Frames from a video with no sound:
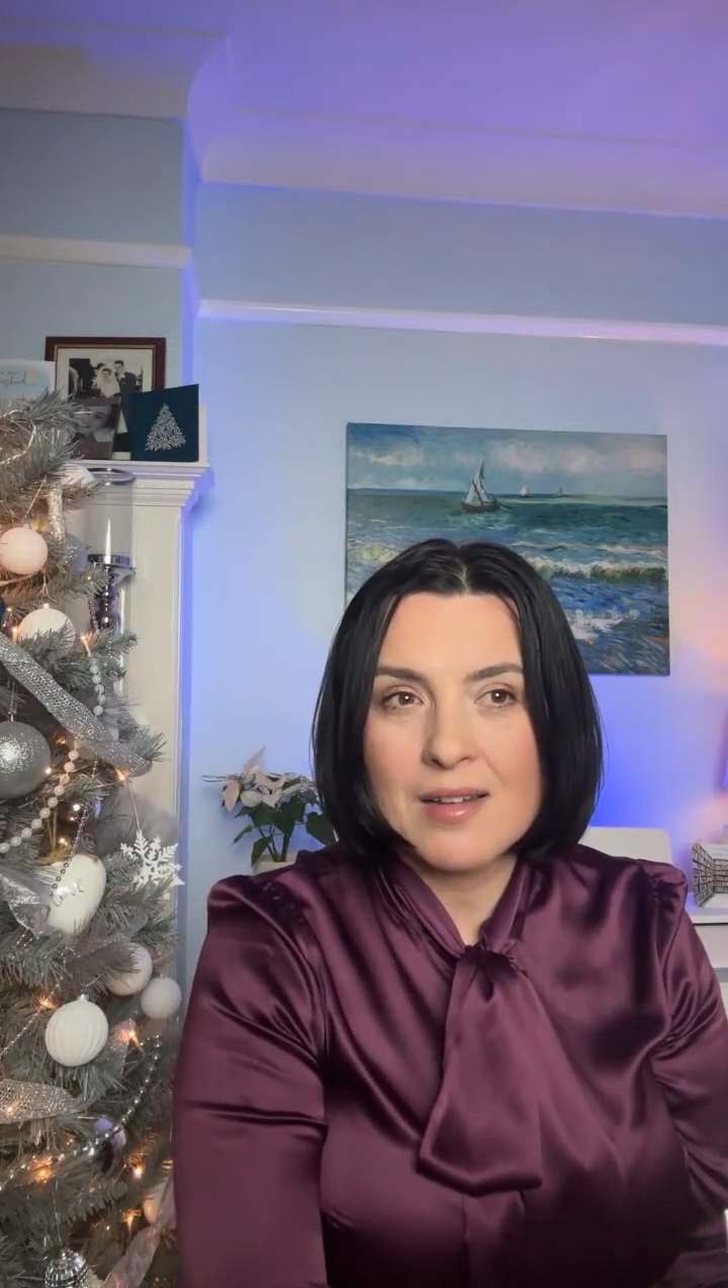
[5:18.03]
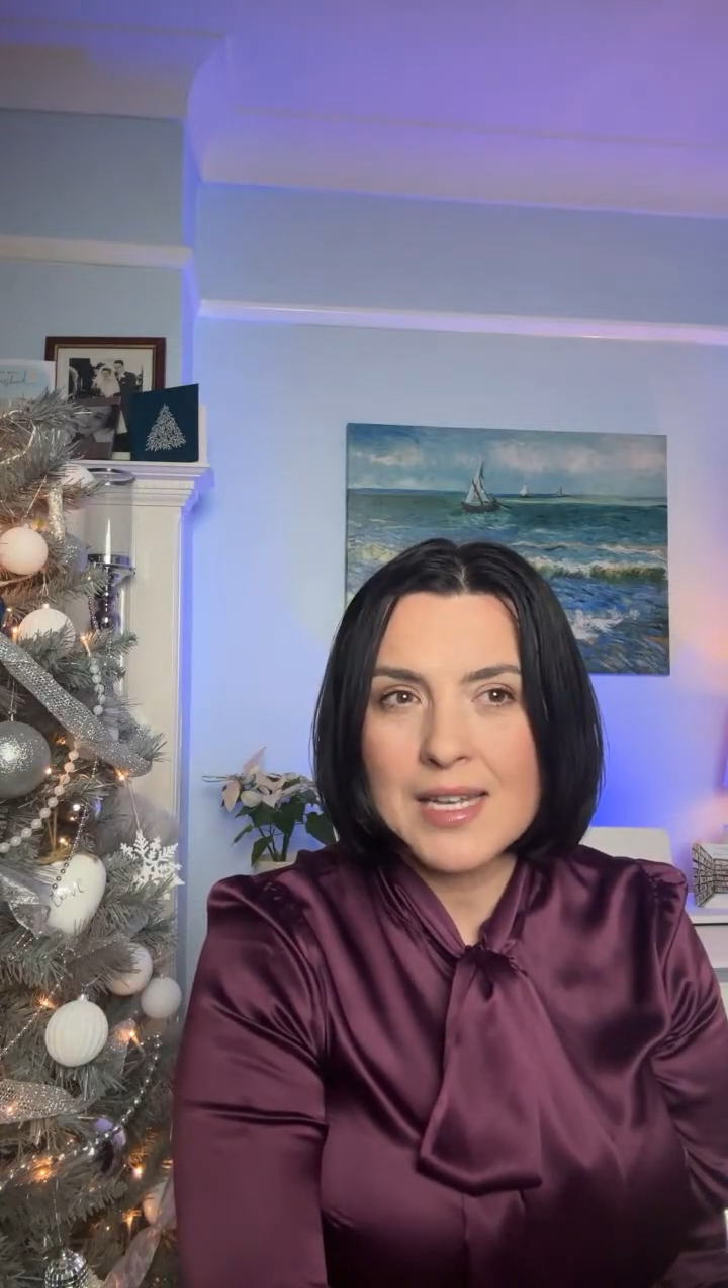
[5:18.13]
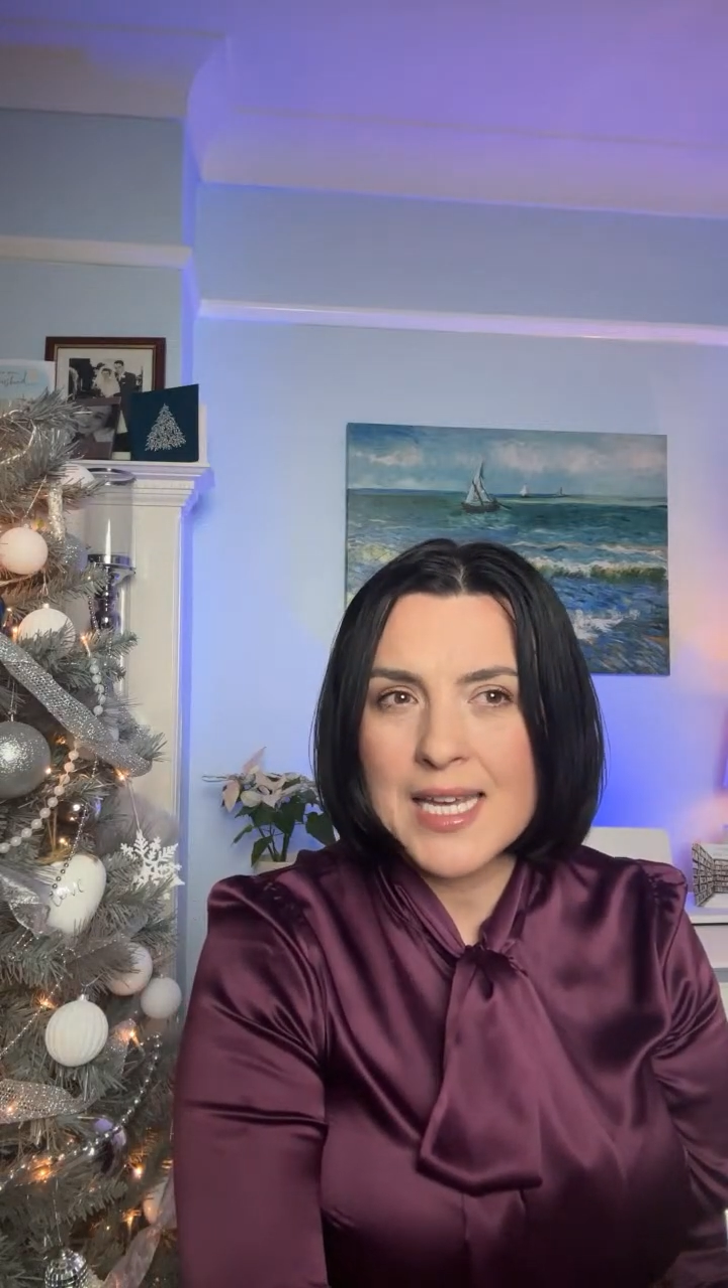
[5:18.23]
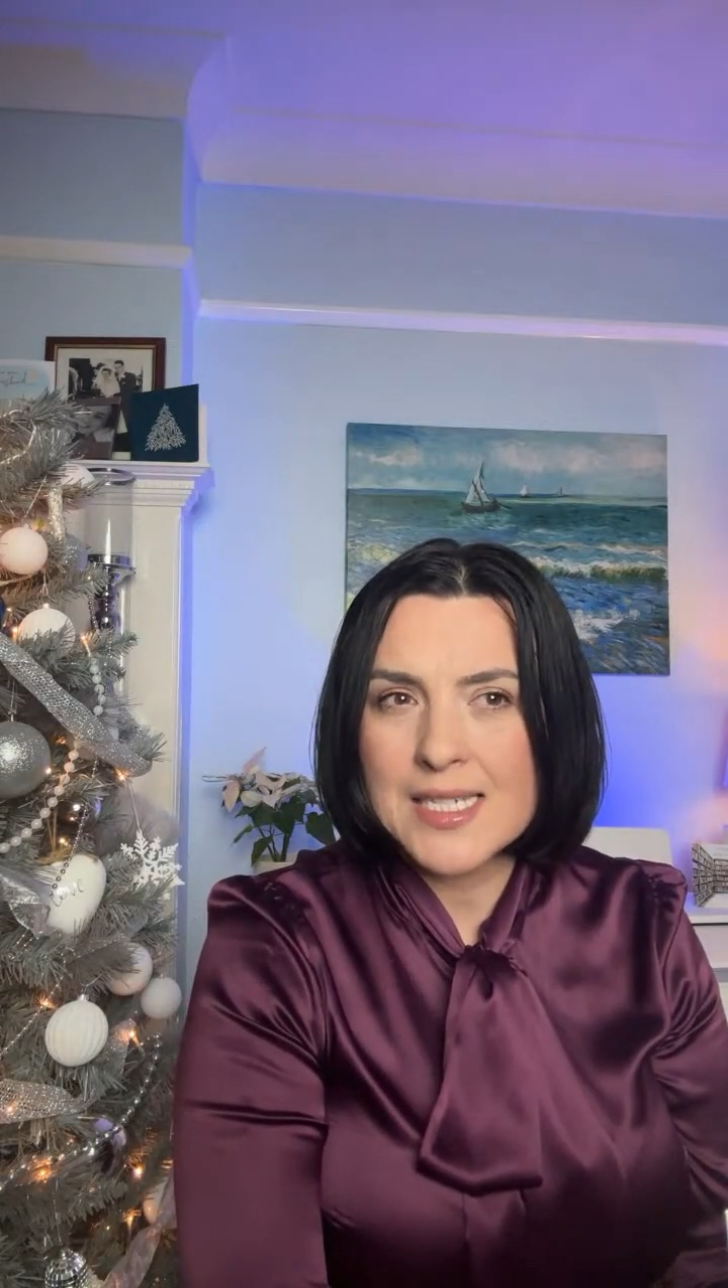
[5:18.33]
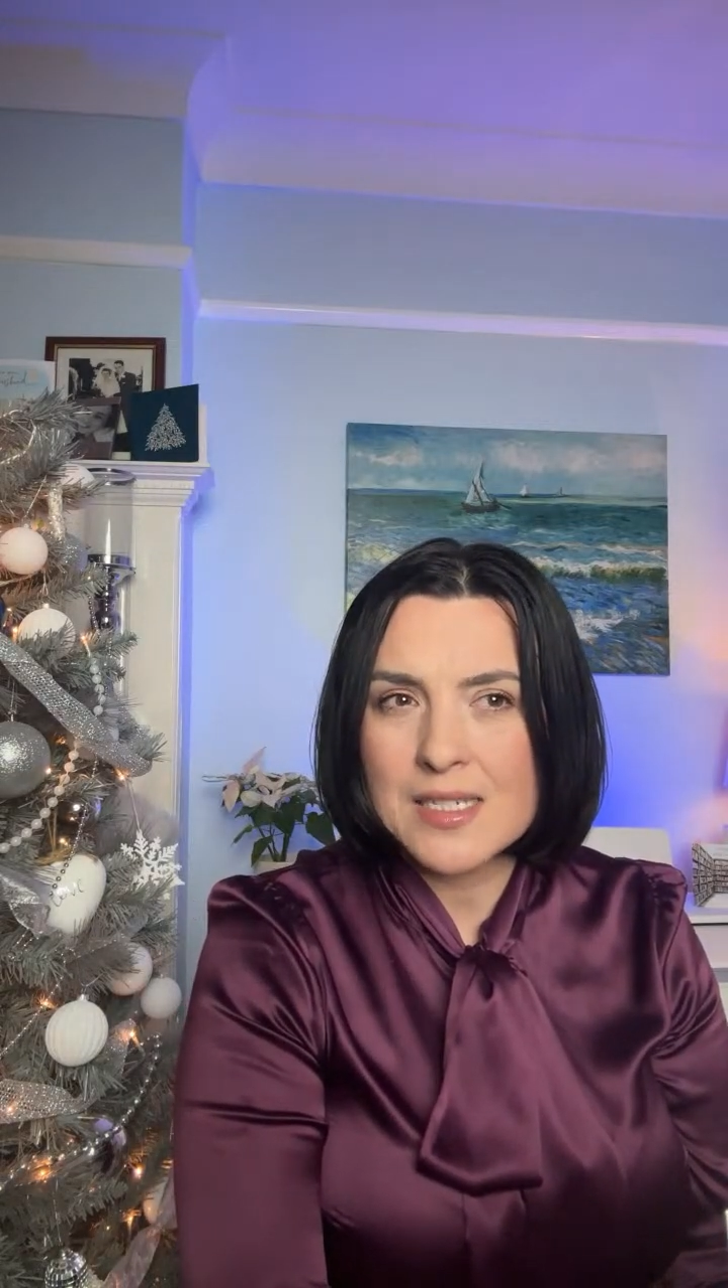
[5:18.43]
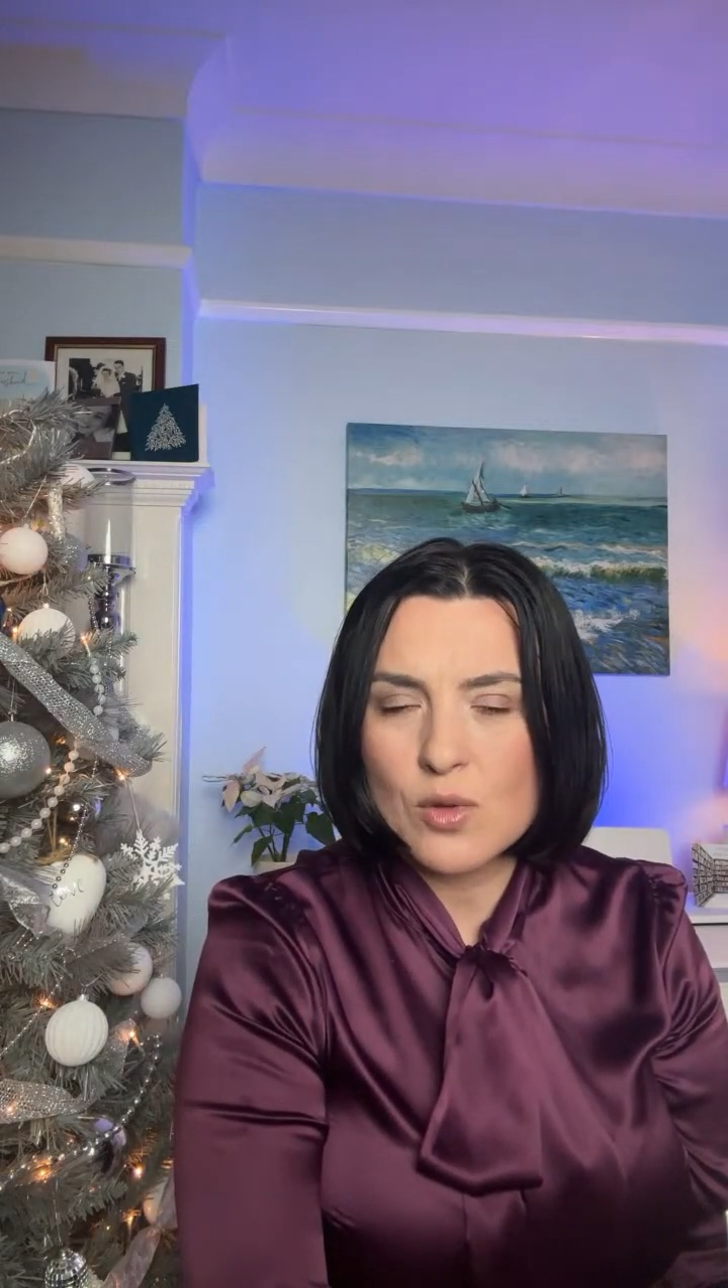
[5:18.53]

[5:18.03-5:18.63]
latest